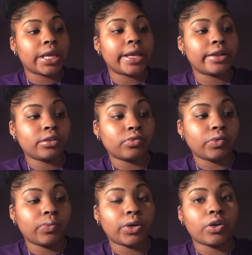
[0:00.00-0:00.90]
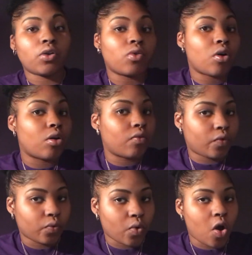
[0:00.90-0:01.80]
and a 3.0
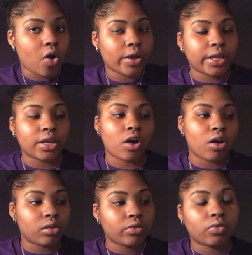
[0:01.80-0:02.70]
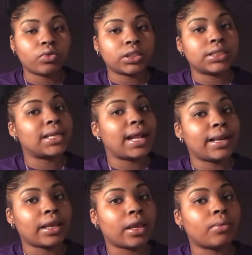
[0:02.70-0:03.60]
overall in all of the courses that I
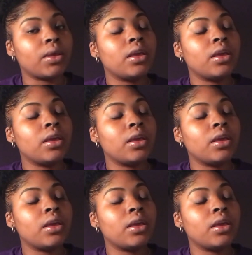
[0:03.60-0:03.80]
named.